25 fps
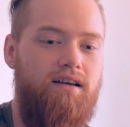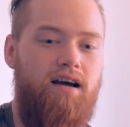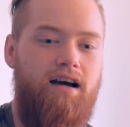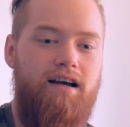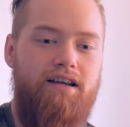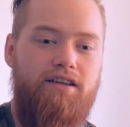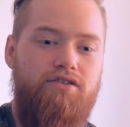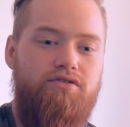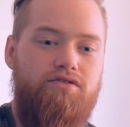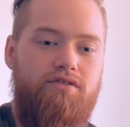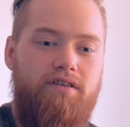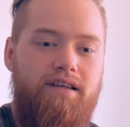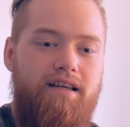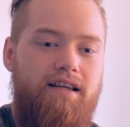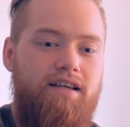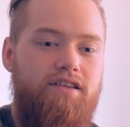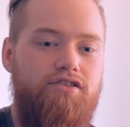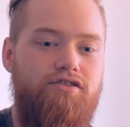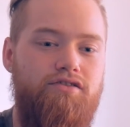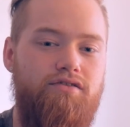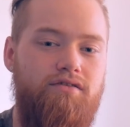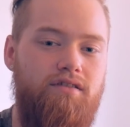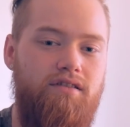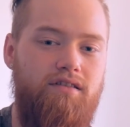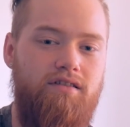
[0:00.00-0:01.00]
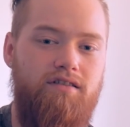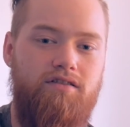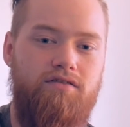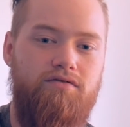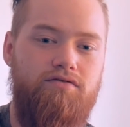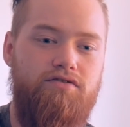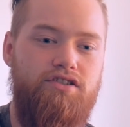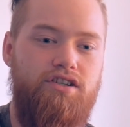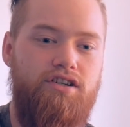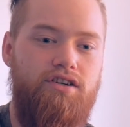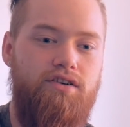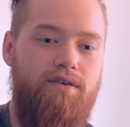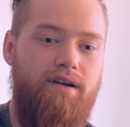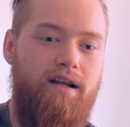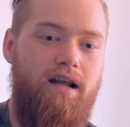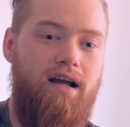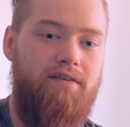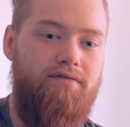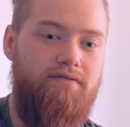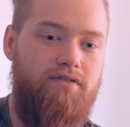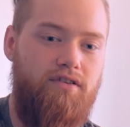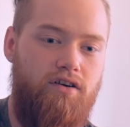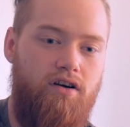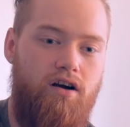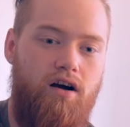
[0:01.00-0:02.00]
I usually get a little jittery
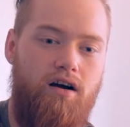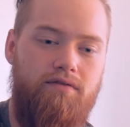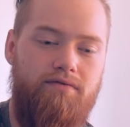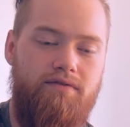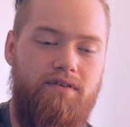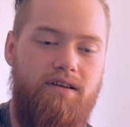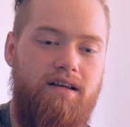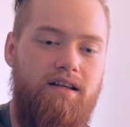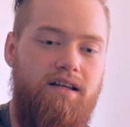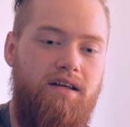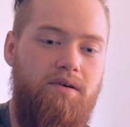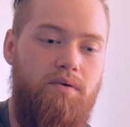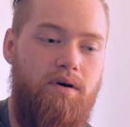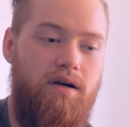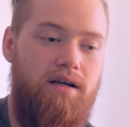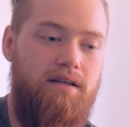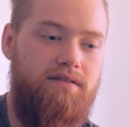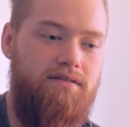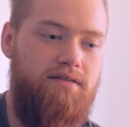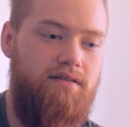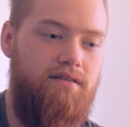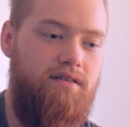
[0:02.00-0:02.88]
after coffee anyways.